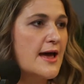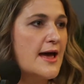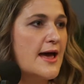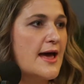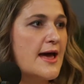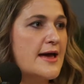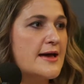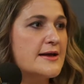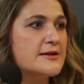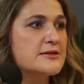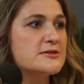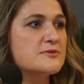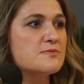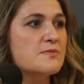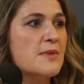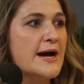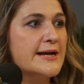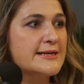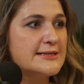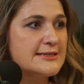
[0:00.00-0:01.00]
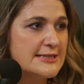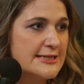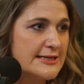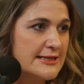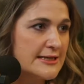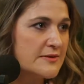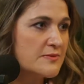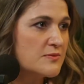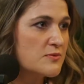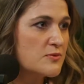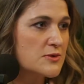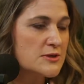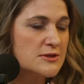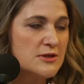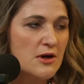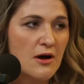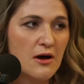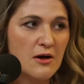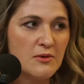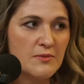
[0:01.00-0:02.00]
And my team was
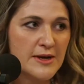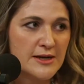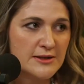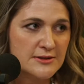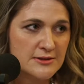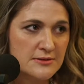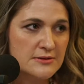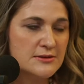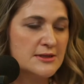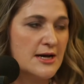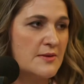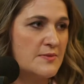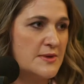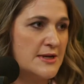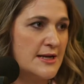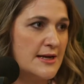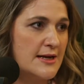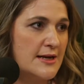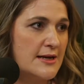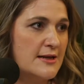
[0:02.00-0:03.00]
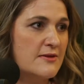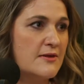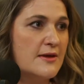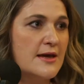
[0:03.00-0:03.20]
all male dominated.